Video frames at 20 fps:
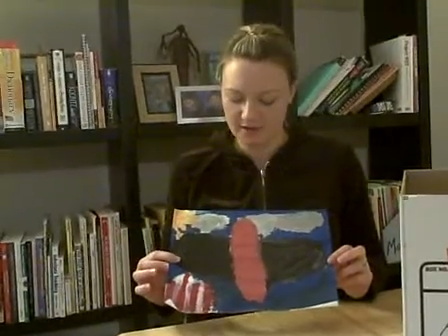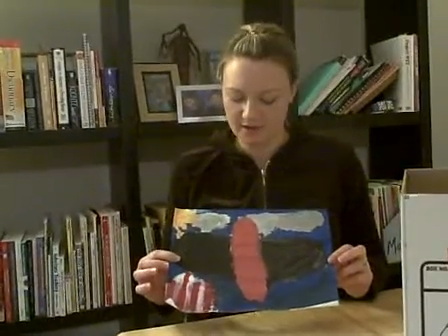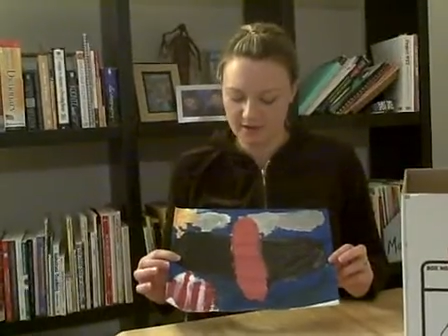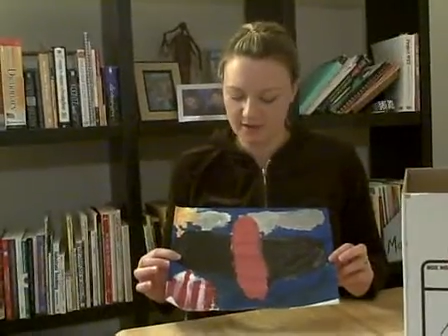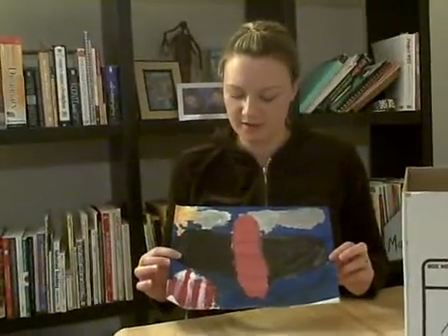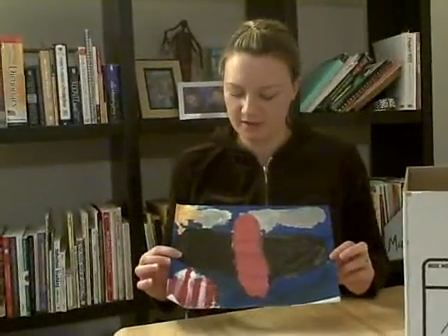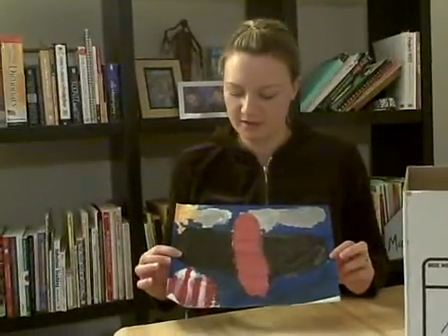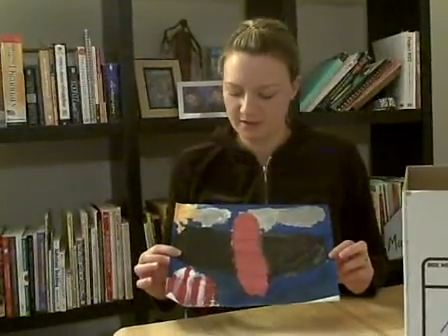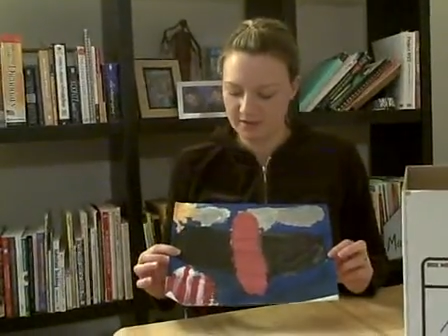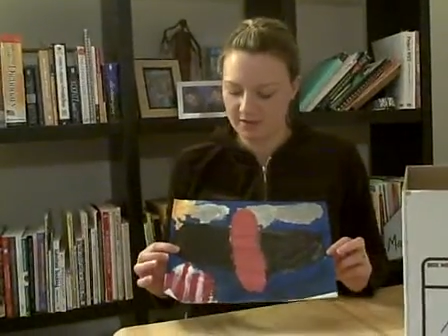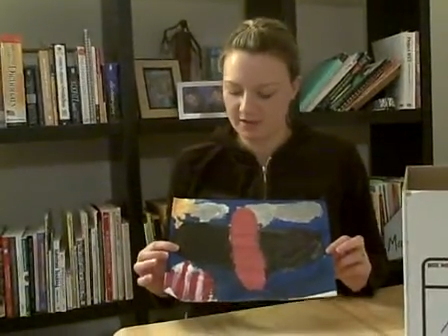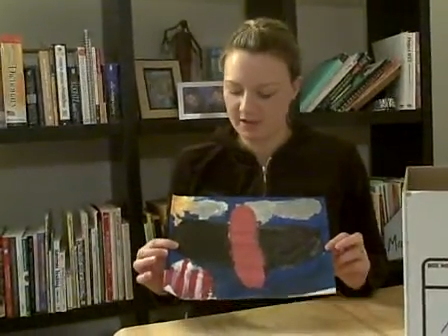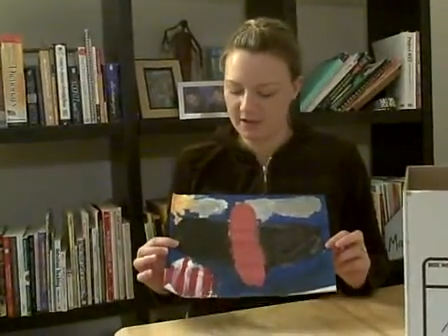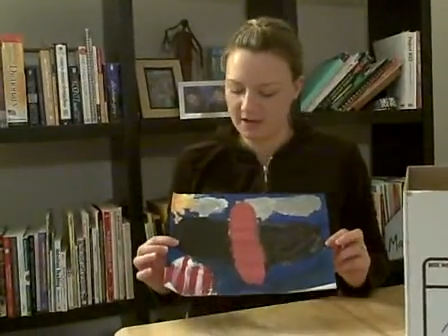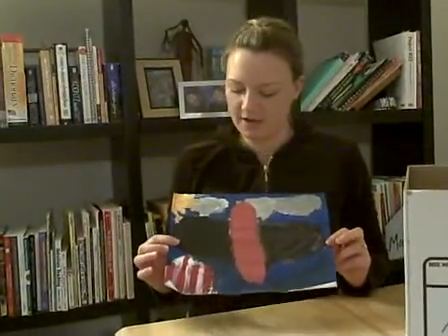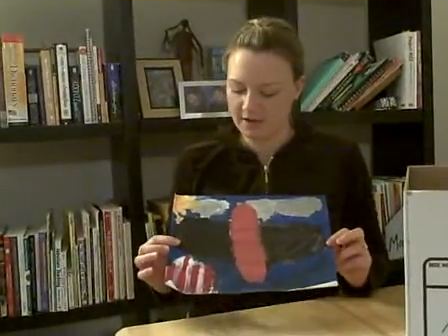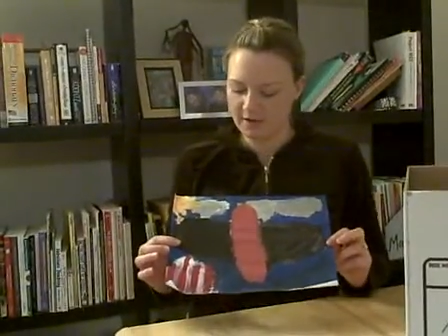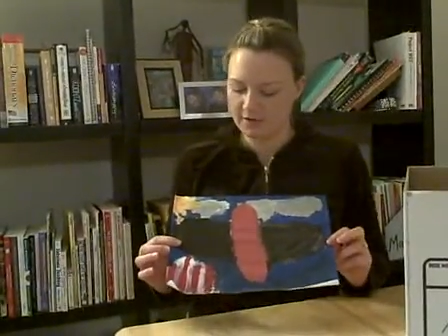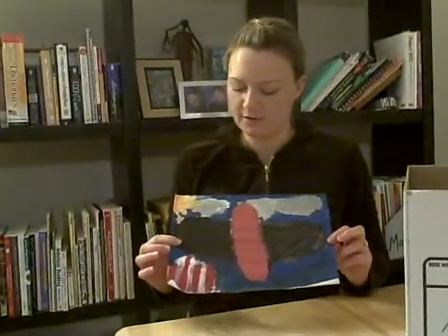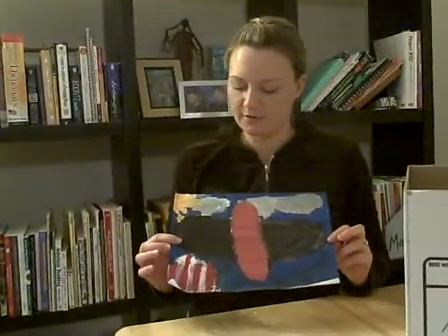in the
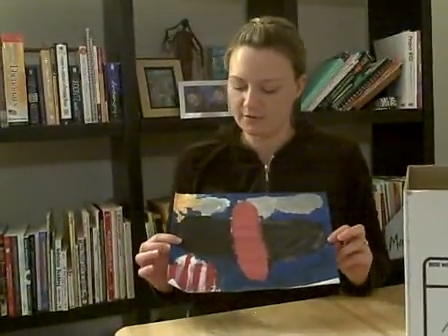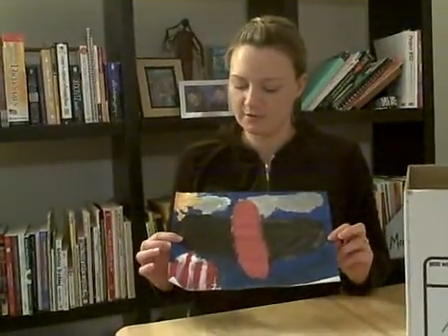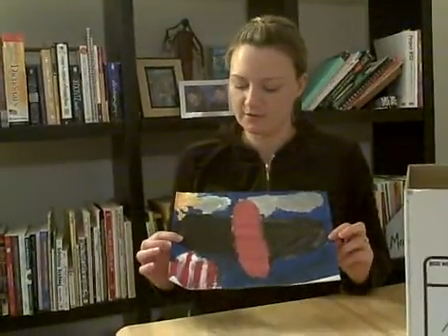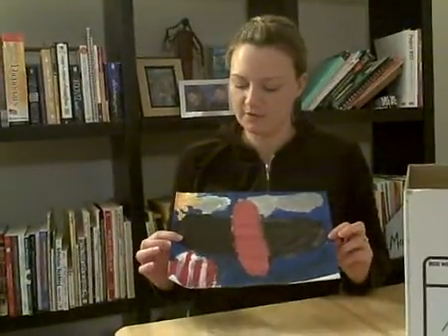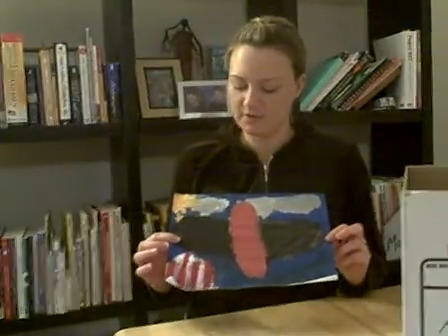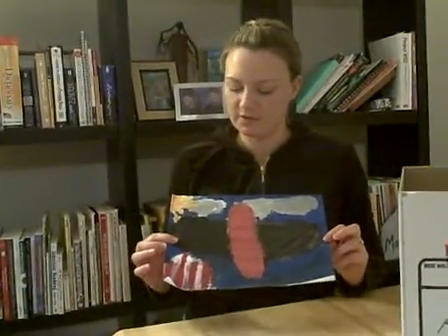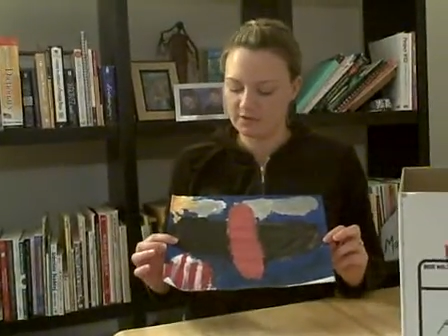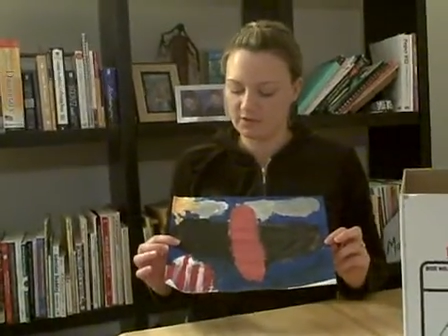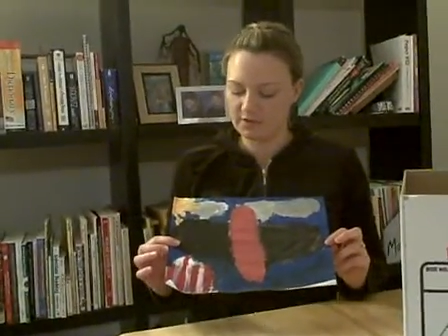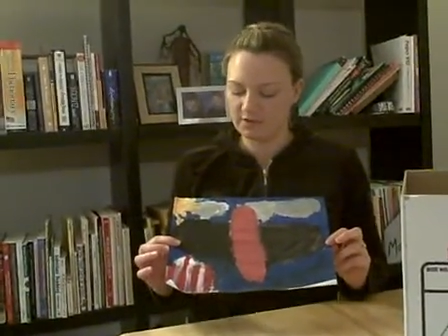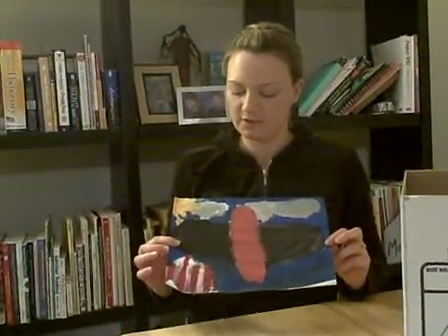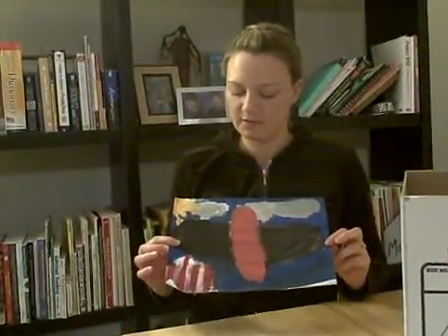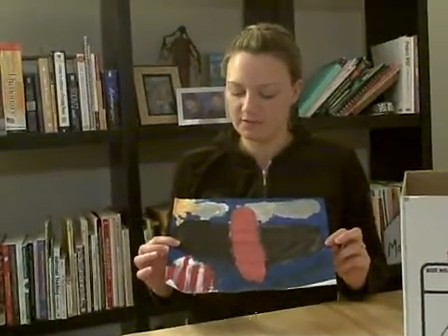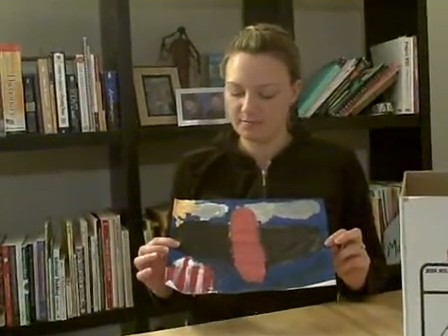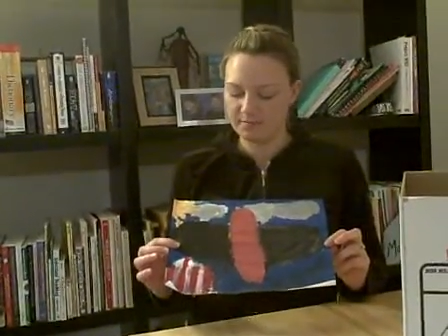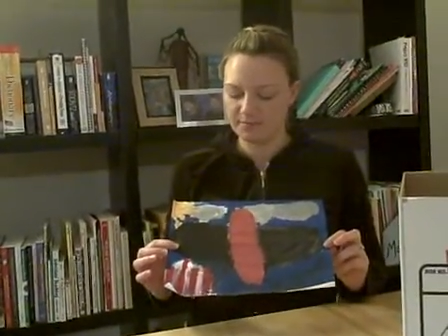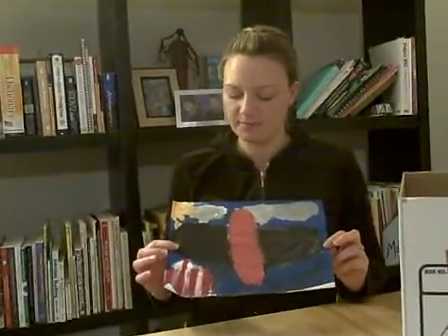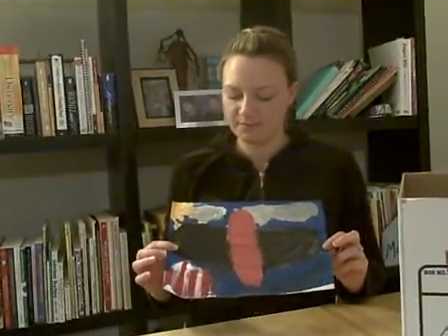clouds